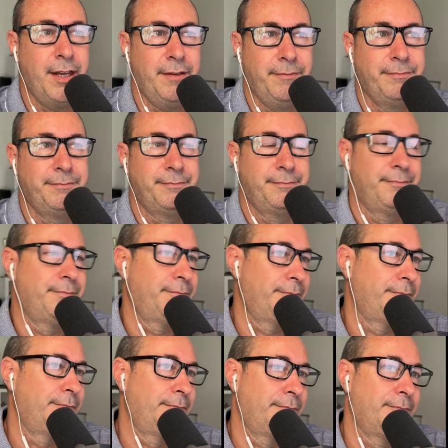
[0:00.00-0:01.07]
Do any of these thoughts
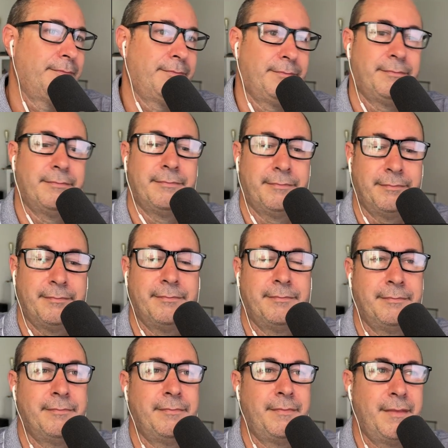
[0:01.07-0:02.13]
seem familiar to
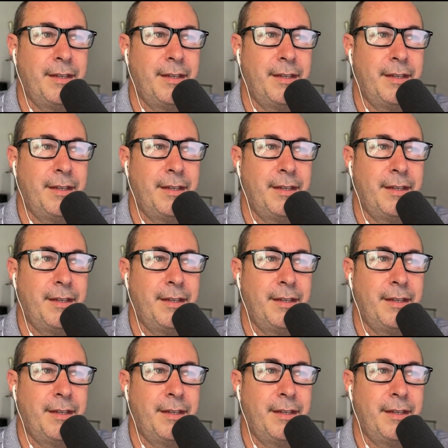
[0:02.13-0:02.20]
you?